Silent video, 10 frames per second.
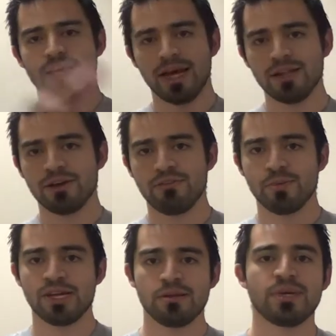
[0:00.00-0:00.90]
Hello,
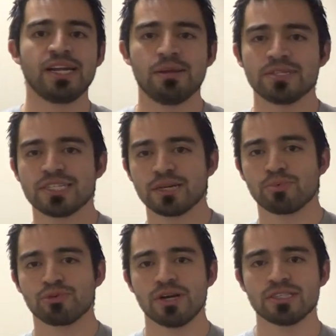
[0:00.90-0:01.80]
everybody. My name is
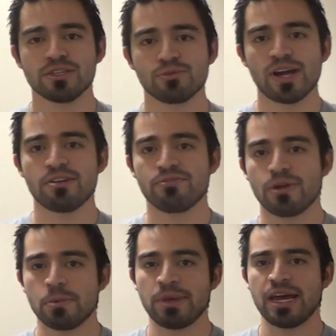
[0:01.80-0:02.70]
Nick Peralta, writer
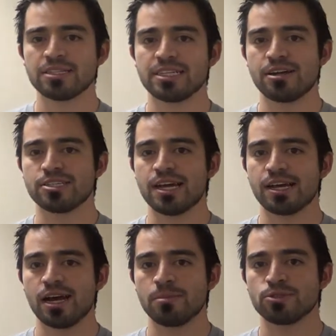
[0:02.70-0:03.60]
for
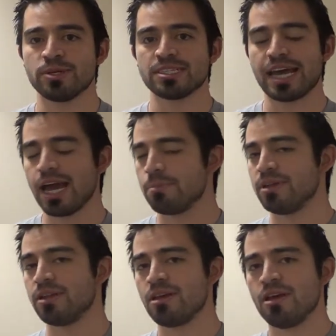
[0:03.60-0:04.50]
MMAOutsiders.com, as well as
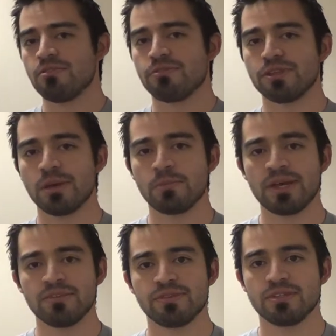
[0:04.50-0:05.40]
admin for the
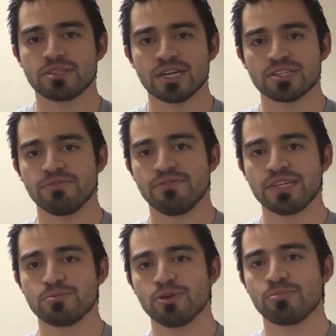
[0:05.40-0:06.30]
MMA Discussion
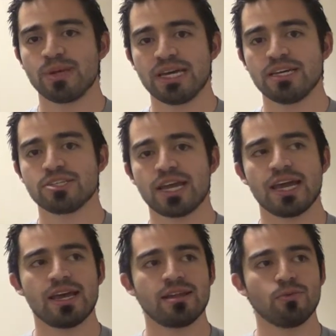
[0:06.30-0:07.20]
Facebook page.
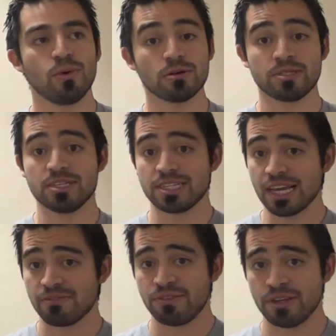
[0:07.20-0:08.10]
And welcome to the
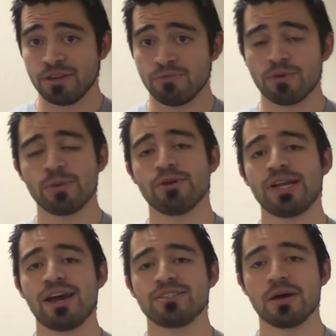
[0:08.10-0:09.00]
second video of what we are
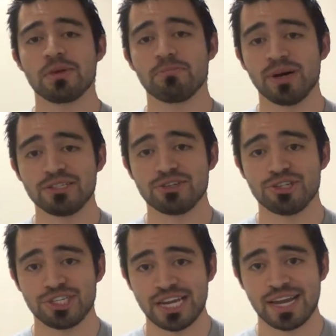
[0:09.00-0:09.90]
now dubbing
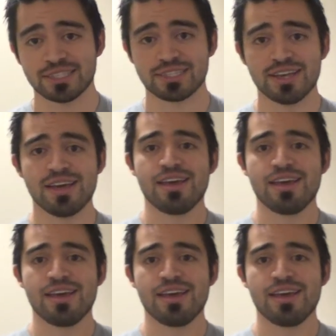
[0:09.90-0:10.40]
Puncher's Chance.